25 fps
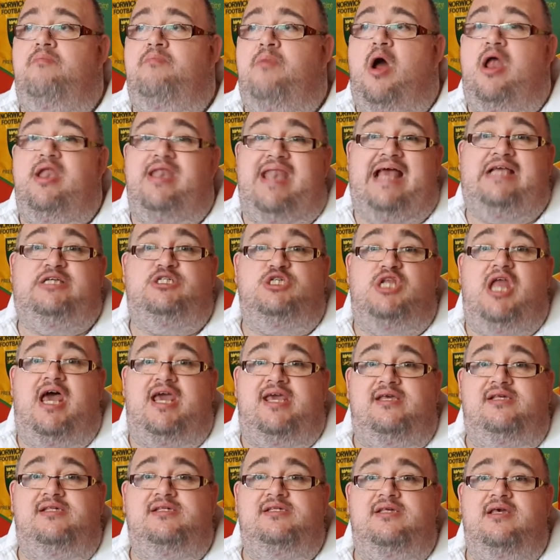by Nash
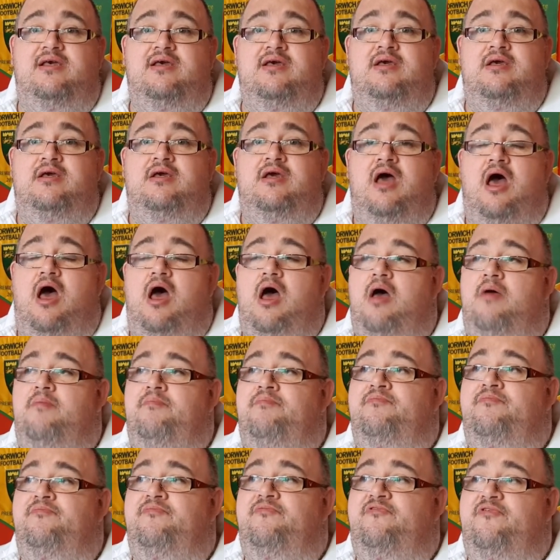Lakes
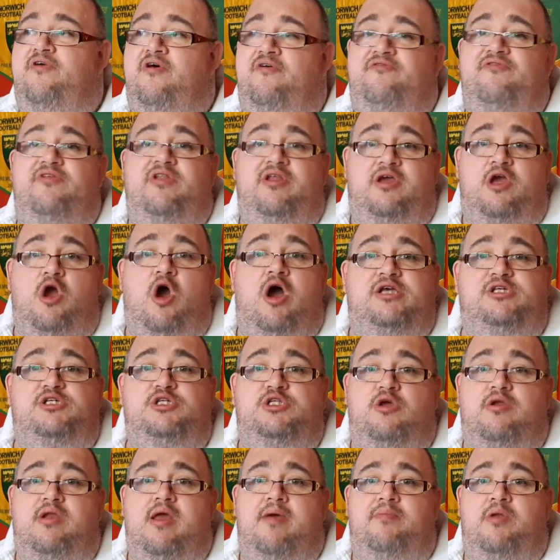for the guys
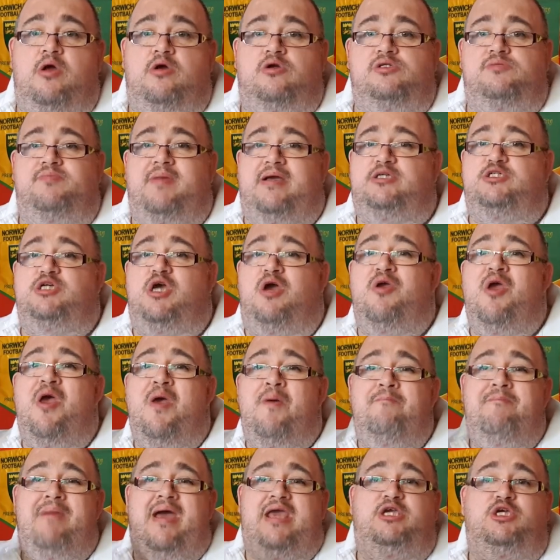to do their bloggers match. So
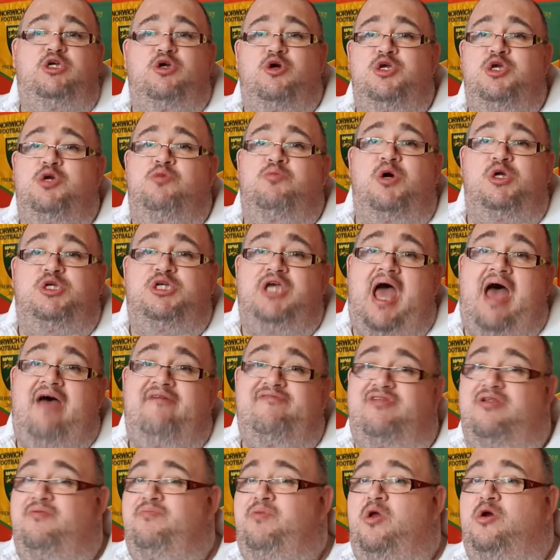make sure you watch
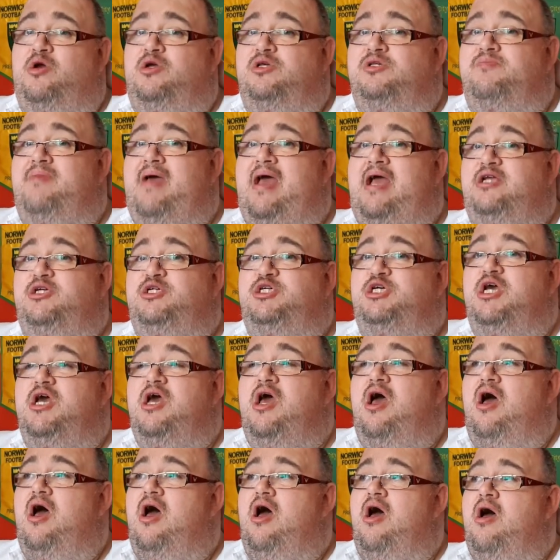out for the bloggers match.
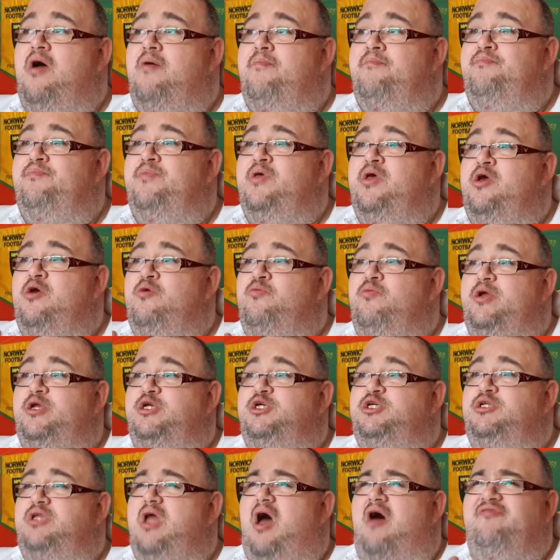
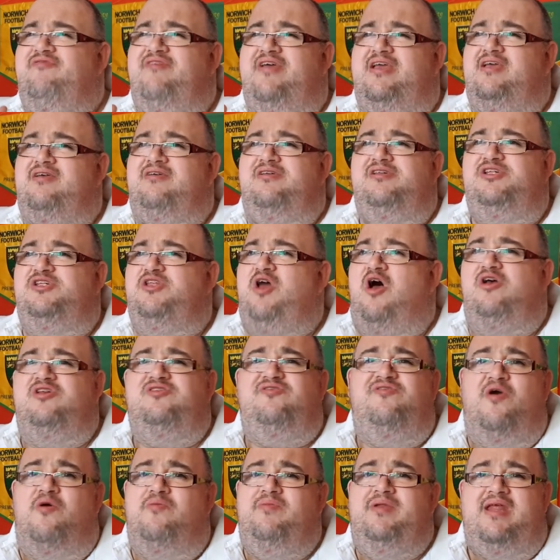Which I think starts
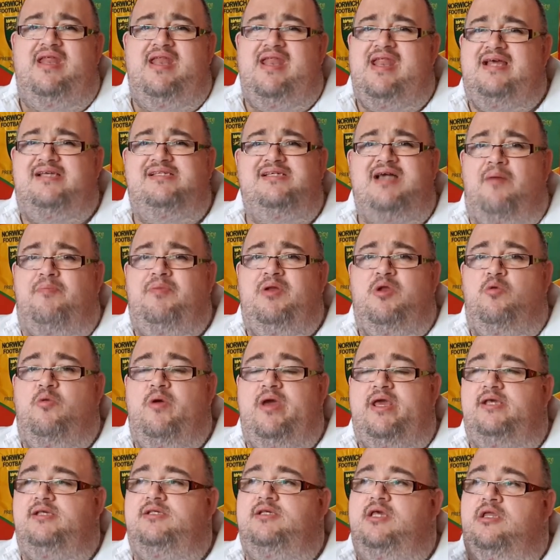filming in the next couple of
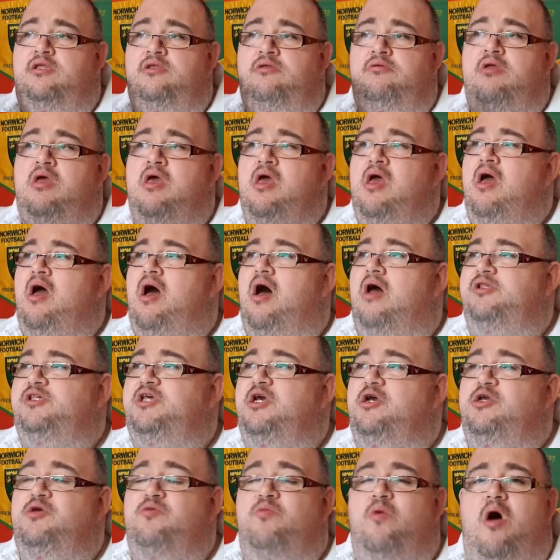weeks. And I'll
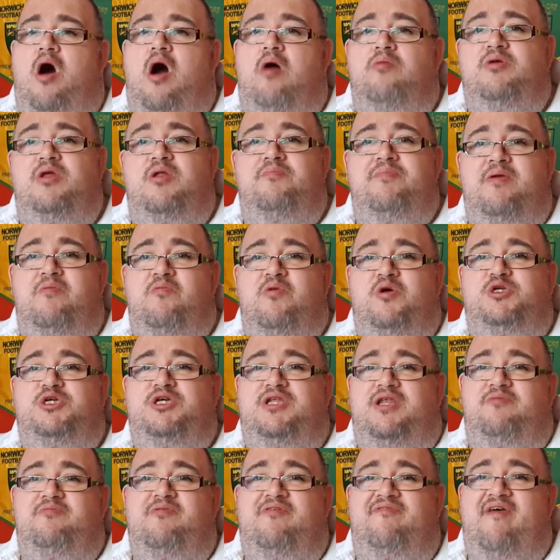tell you what, I'm going to be
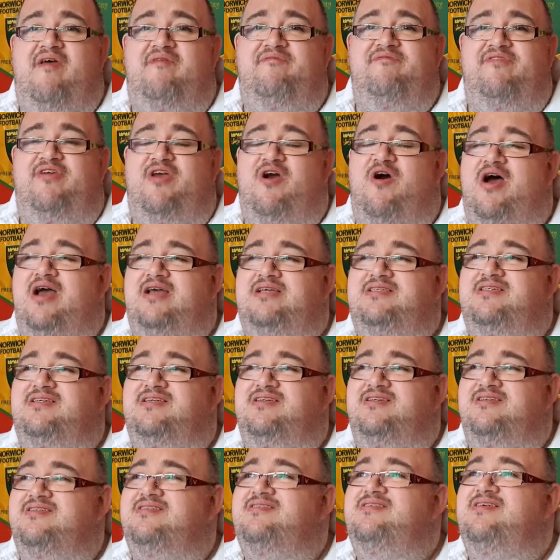watching it with envy eyes
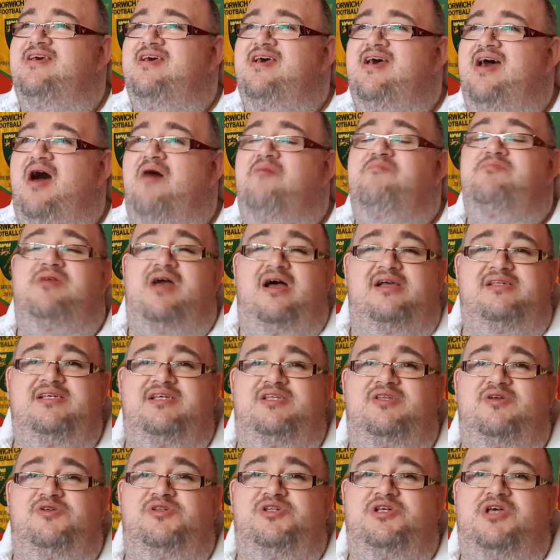because I'm
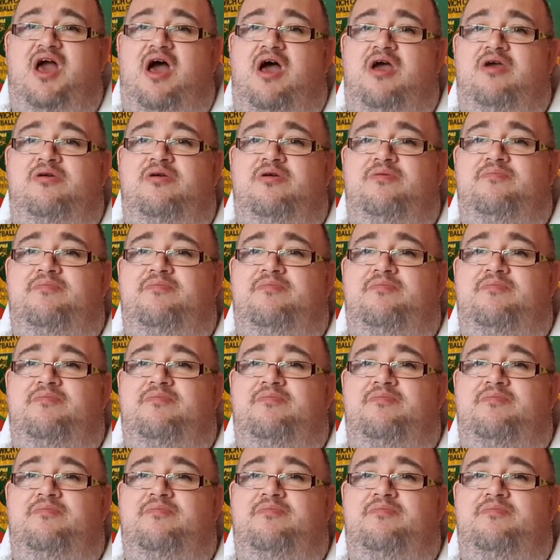gutted not to go.